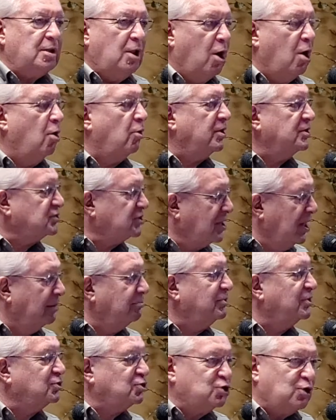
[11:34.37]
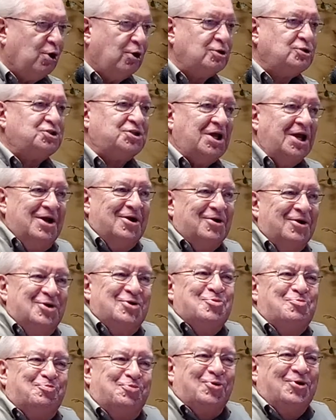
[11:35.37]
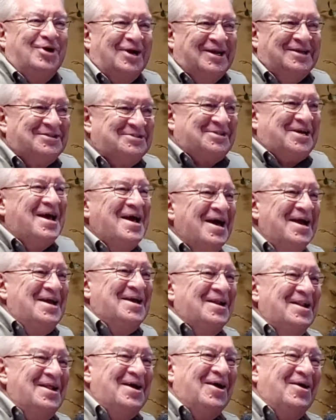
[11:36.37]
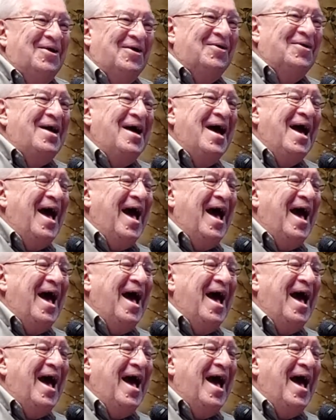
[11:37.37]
long is come to church to hear you preach. You know?